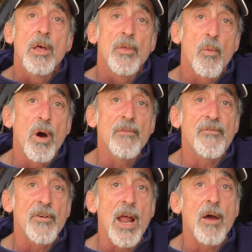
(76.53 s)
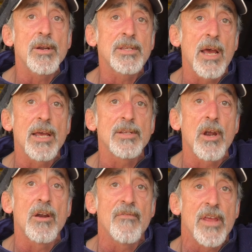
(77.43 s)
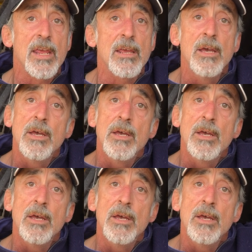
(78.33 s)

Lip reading: The one for our size RV